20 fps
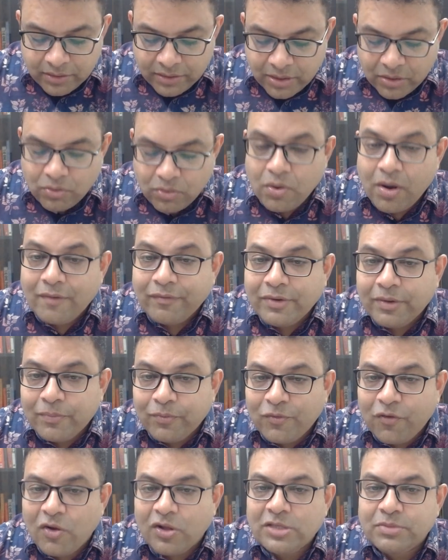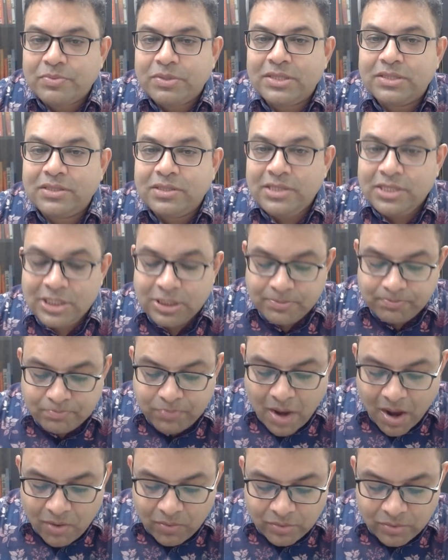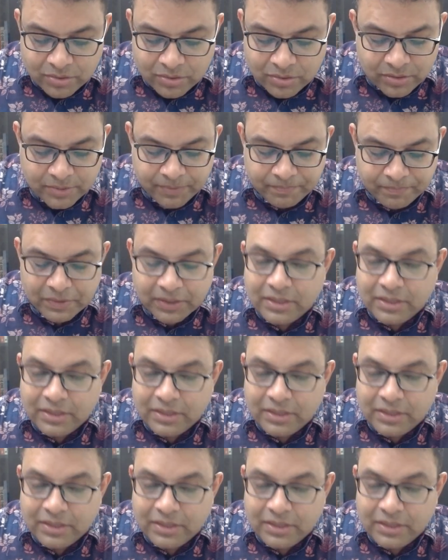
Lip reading: They go after false prestige, power.